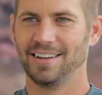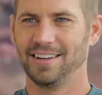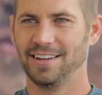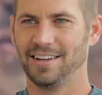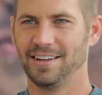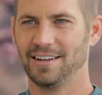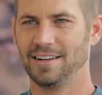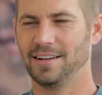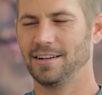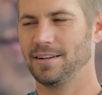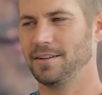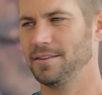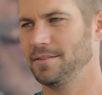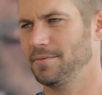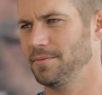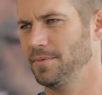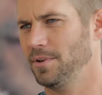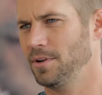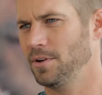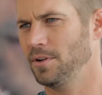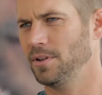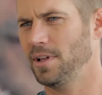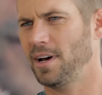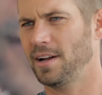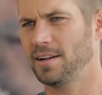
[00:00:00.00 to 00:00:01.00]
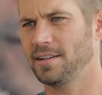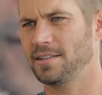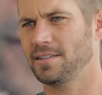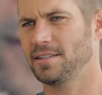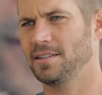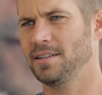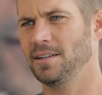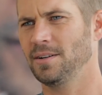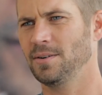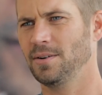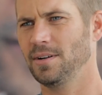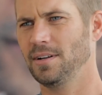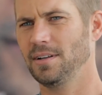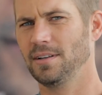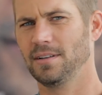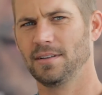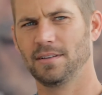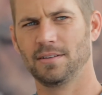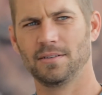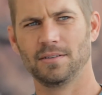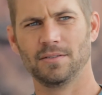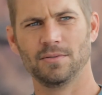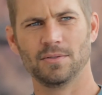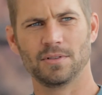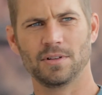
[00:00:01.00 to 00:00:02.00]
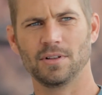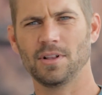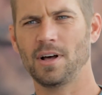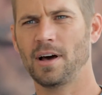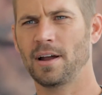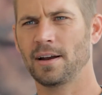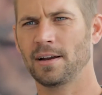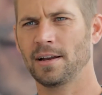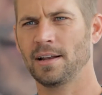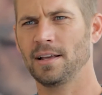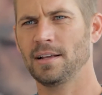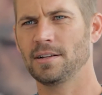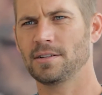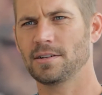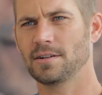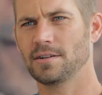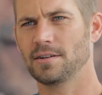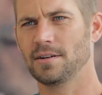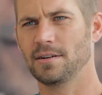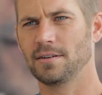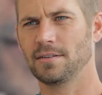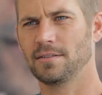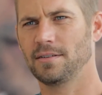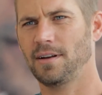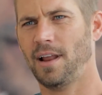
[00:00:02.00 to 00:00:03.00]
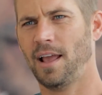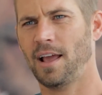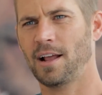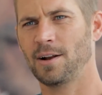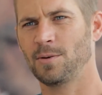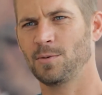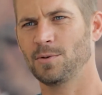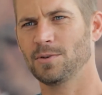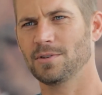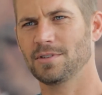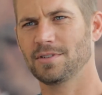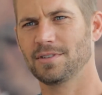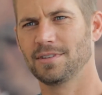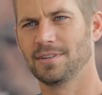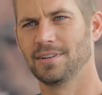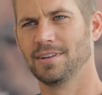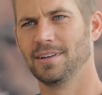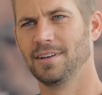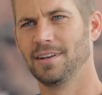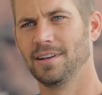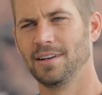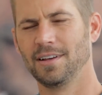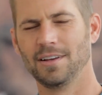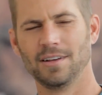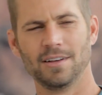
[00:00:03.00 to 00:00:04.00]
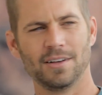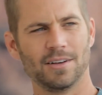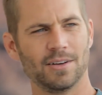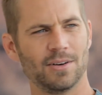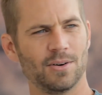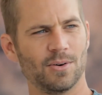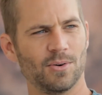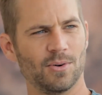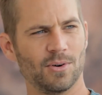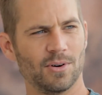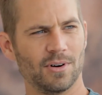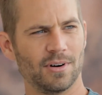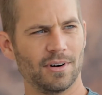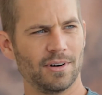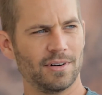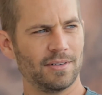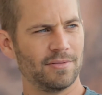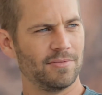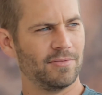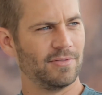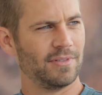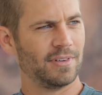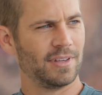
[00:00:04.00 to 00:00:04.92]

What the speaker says: A lot of scenery with a lot of nature and animals, or